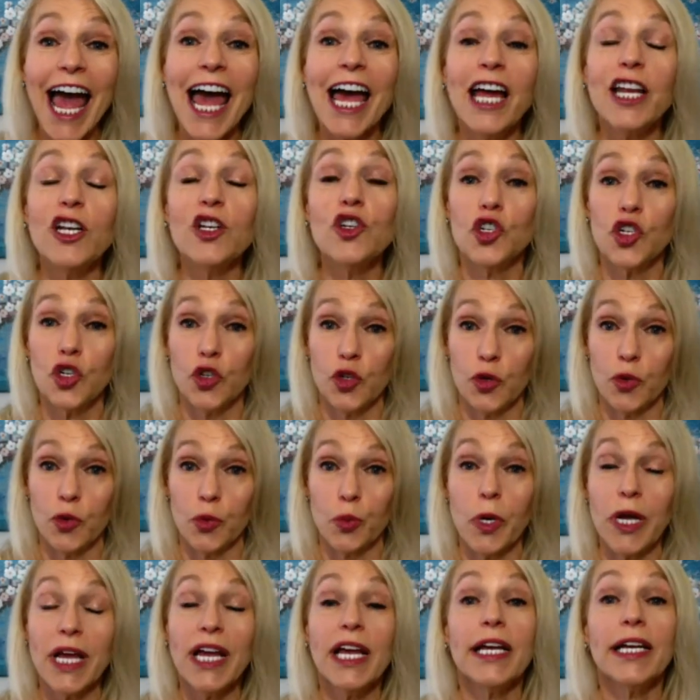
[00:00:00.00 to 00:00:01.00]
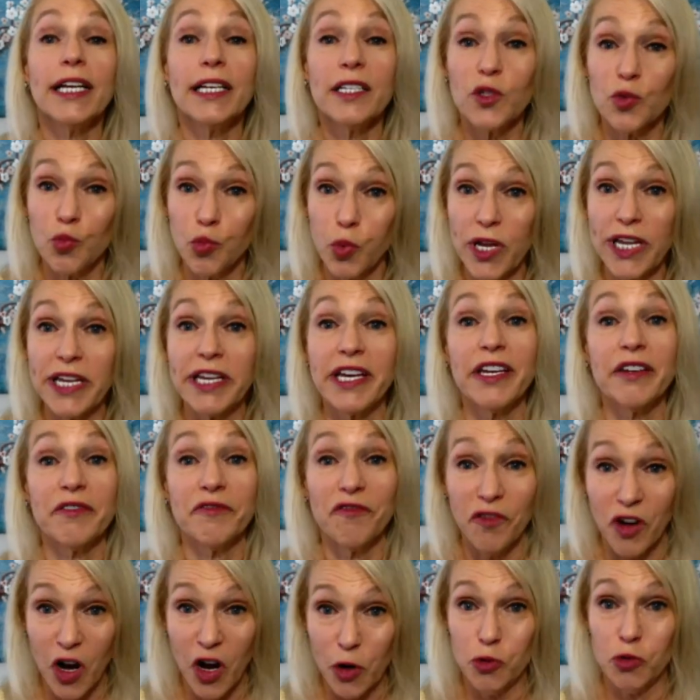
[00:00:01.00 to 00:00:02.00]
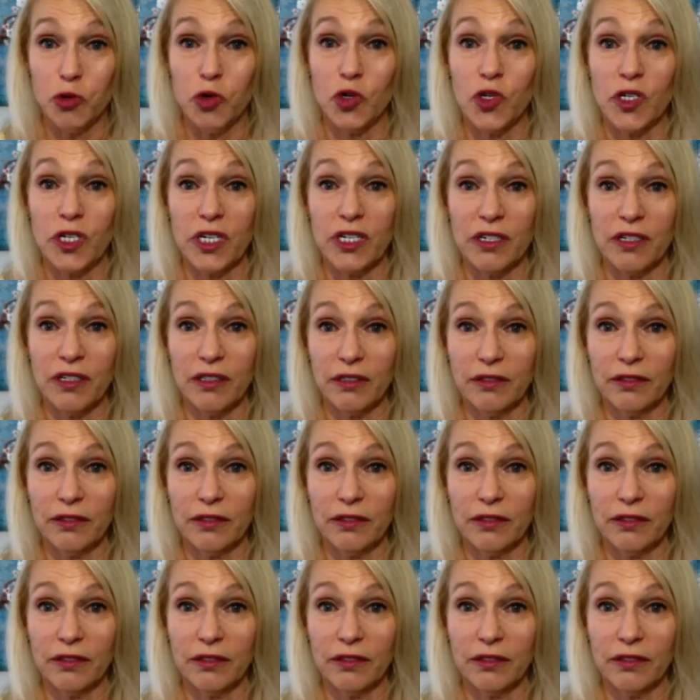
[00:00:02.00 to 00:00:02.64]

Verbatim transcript: can do is we can vote.